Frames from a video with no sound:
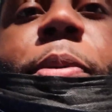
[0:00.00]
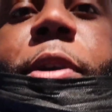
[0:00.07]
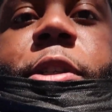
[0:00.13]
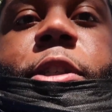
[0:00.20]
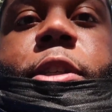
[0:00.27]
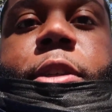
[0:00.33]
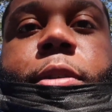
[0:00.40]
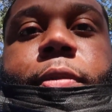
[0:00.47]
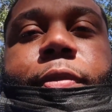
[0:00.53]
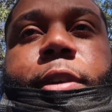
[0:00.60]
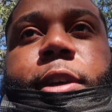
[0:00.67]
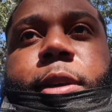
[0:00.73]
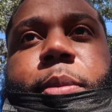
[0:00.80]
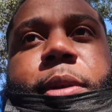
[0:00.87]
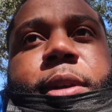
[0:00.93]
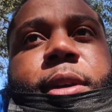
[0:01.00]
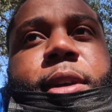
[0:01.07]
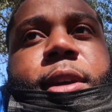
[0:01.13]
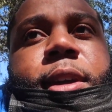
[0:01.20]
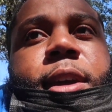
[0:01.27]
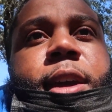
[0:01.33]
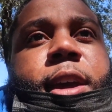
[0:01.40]
pushing, you feel me?
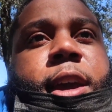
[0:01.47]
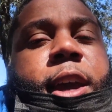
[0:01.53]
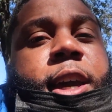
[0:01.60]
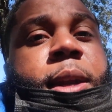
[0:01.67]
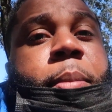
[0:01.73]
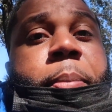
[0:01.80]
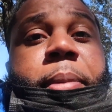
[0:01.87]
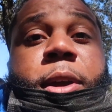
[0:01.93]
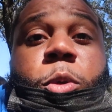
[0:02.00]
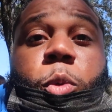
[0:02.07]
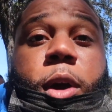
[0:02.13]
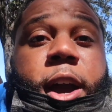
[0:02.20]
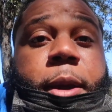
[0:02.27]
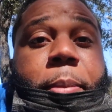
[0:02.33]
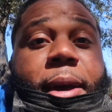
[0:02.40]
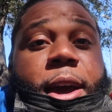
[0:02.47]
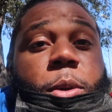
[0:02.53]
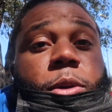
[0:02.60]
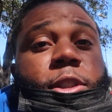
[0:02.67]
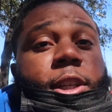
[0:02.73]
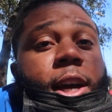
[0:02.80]
And I'm gonna be right back with